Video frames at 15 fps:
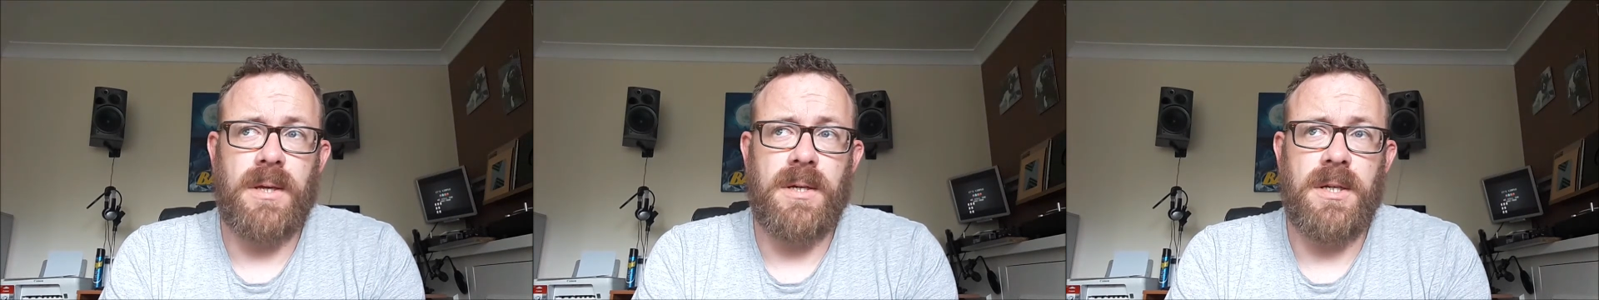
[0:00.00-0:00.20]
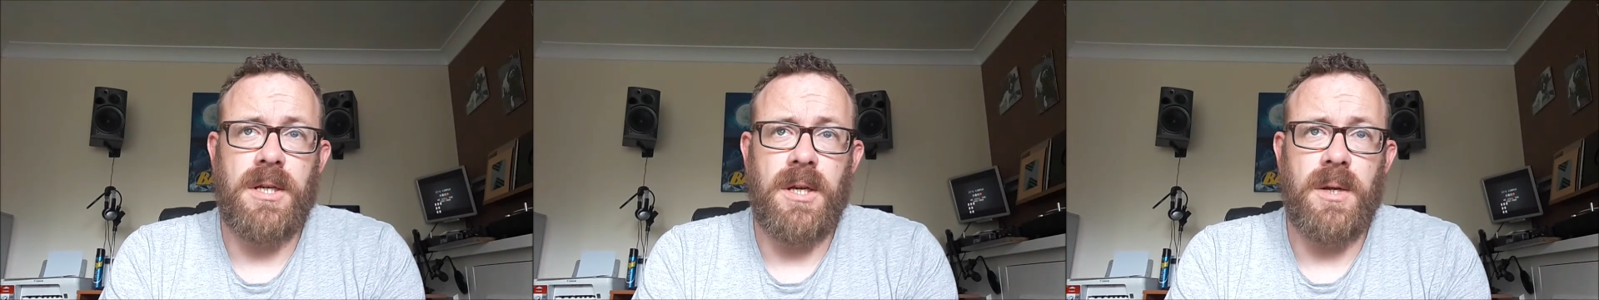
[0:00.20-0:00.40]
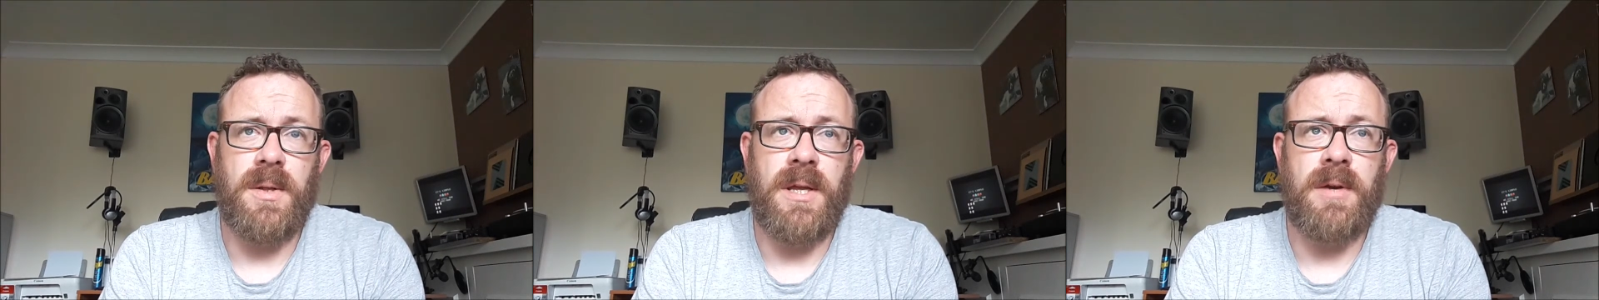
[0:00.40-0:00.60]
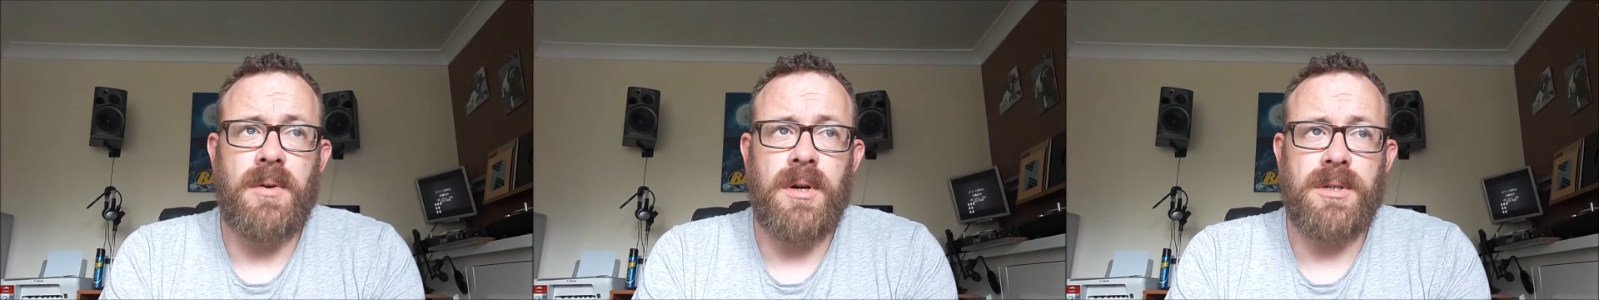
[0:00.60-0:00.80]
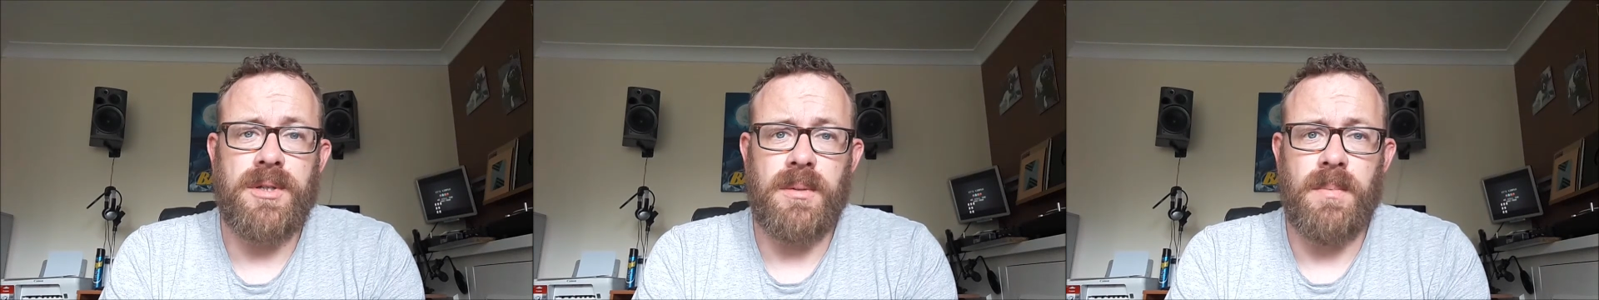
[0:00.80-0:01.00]
You know, there
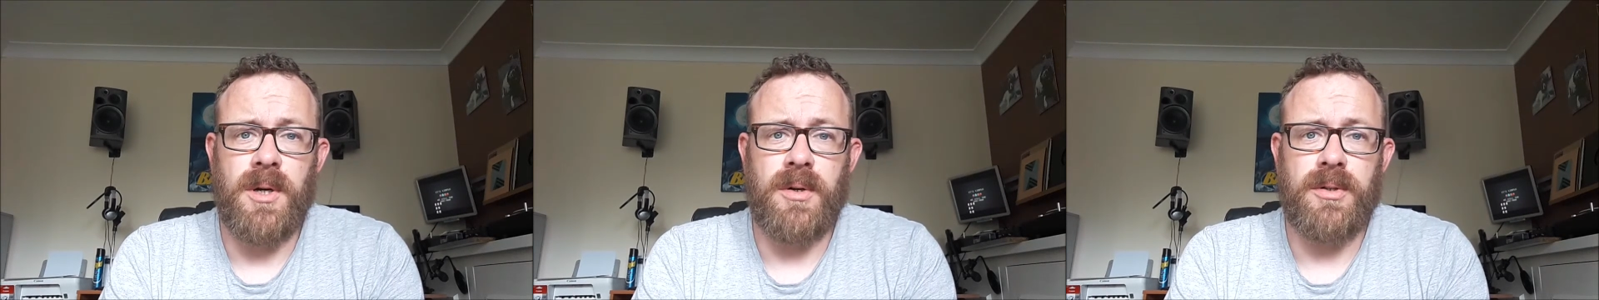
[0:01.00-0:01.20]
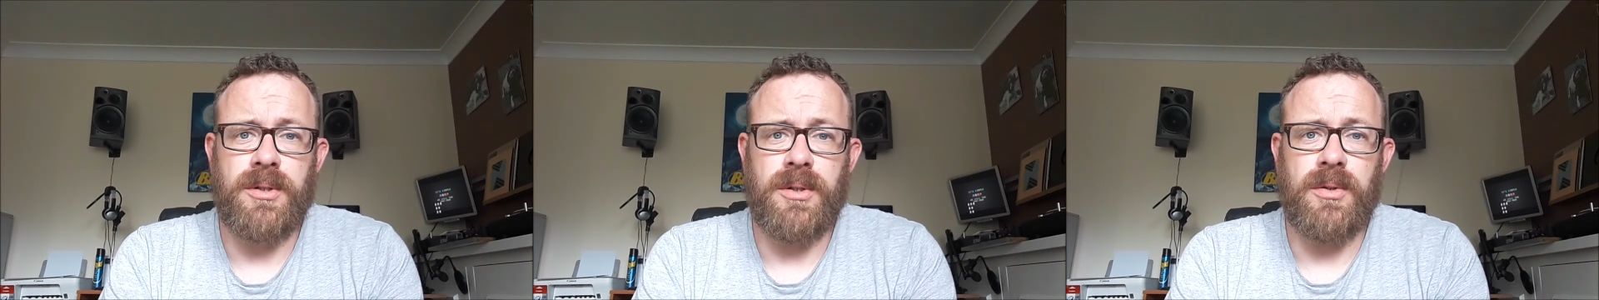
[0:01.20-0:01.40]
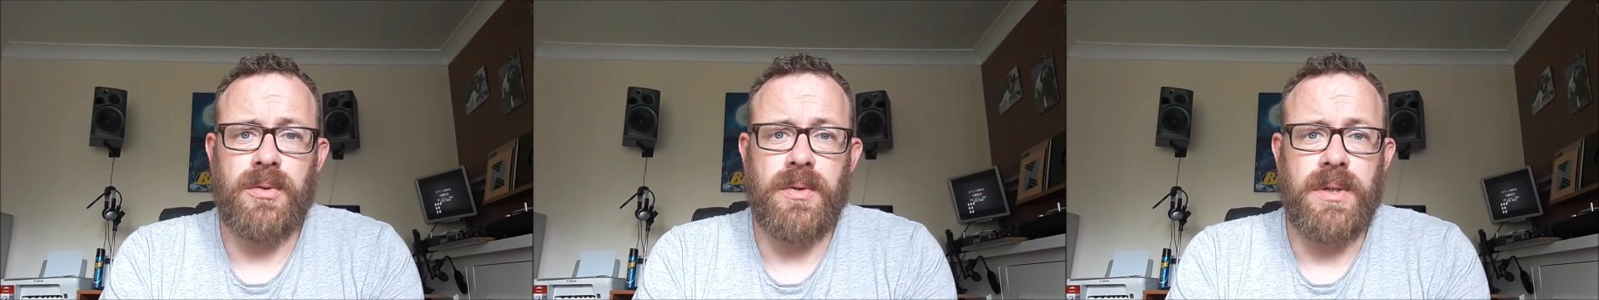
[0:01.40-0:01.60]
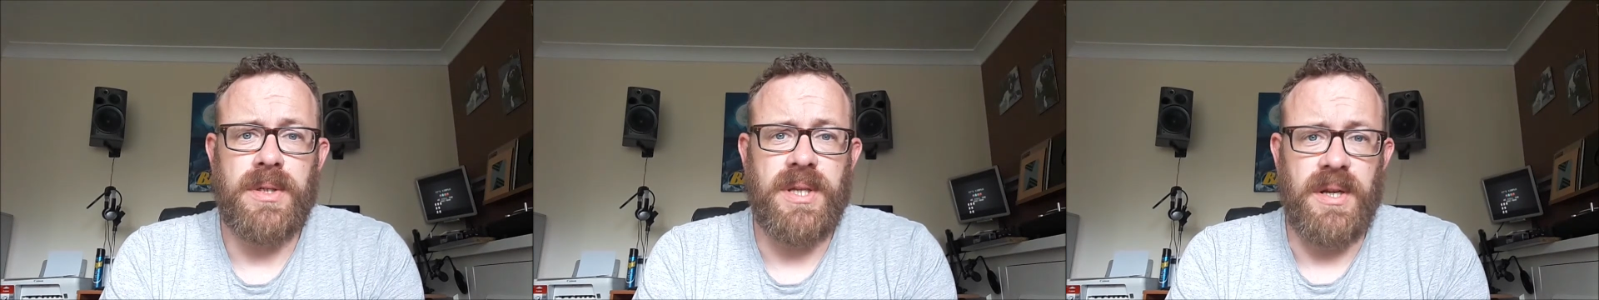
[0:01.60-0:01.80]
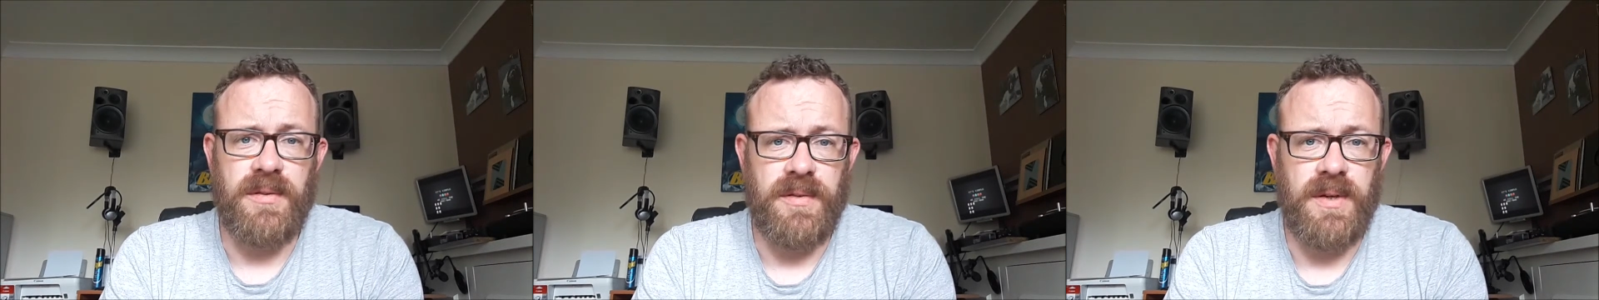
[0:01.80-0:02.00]
are some horror stories,
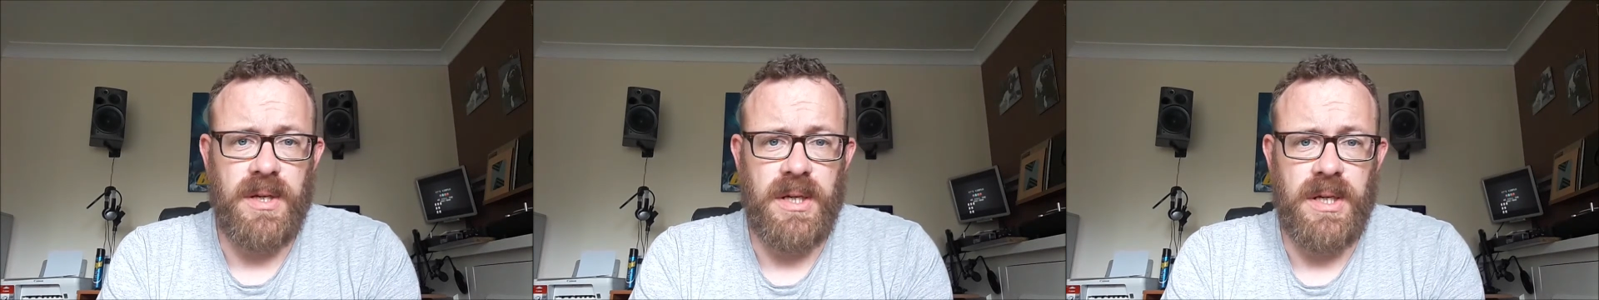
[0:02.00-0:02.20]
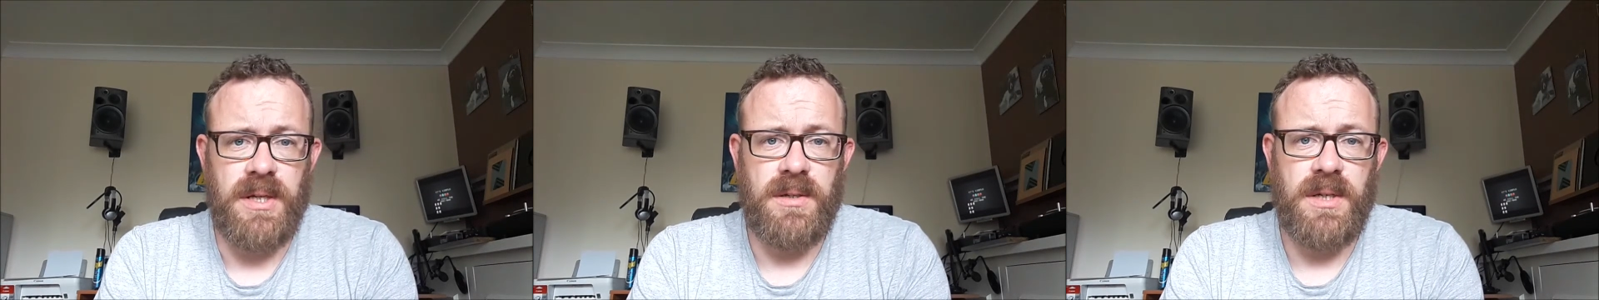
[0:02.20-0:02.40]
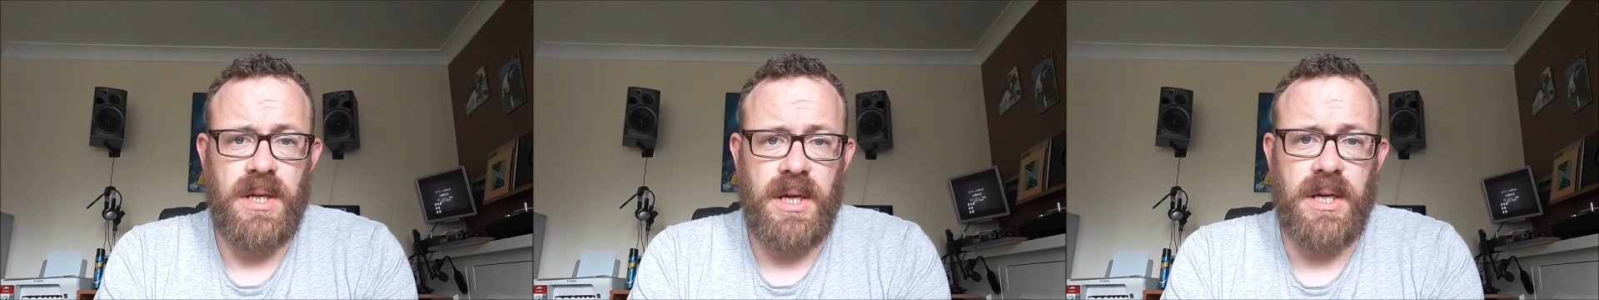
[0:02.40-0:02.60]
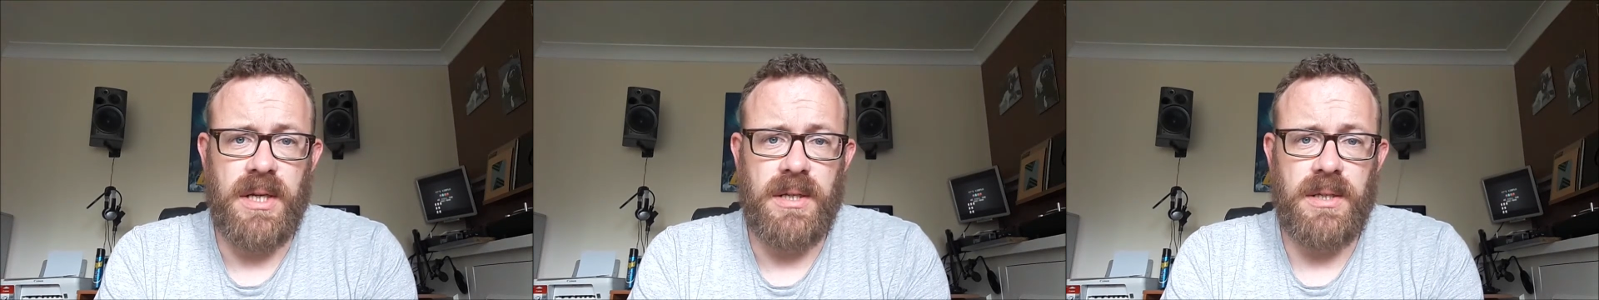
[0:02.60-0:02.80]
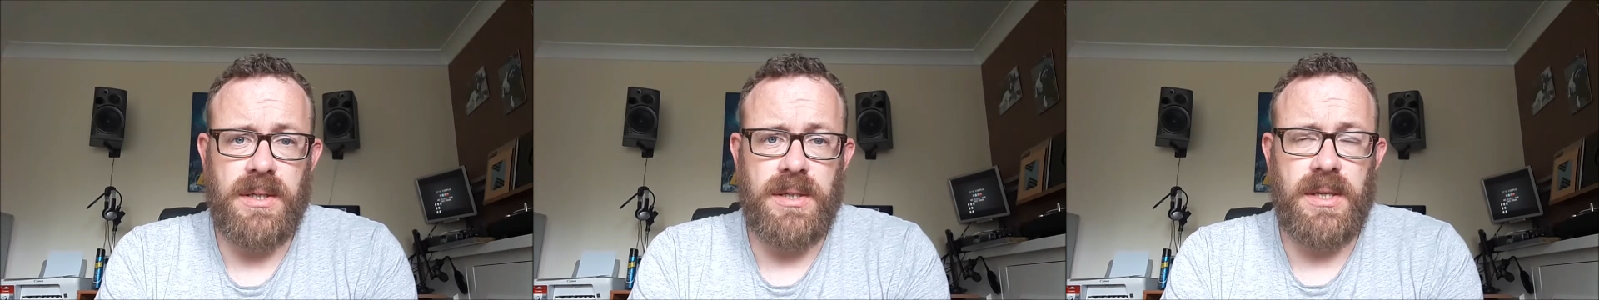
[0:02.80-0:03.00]
definitely,
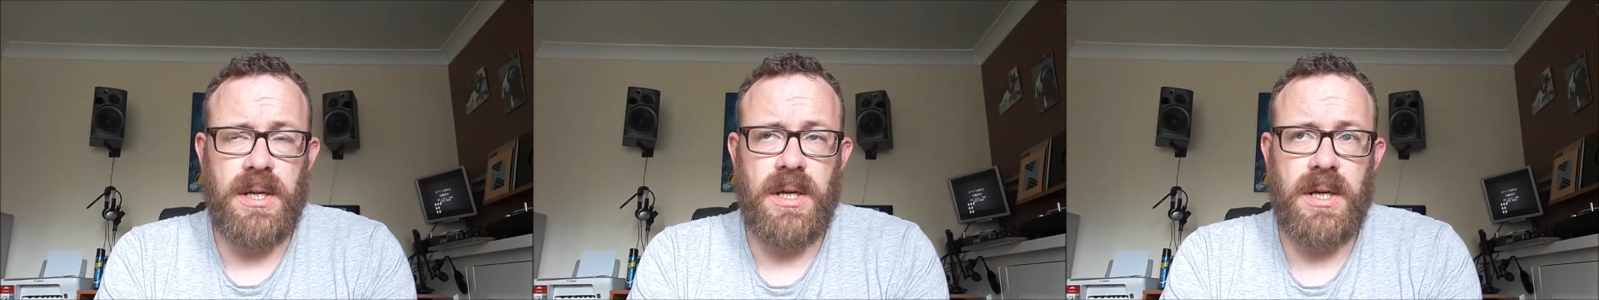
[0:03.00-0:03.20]
and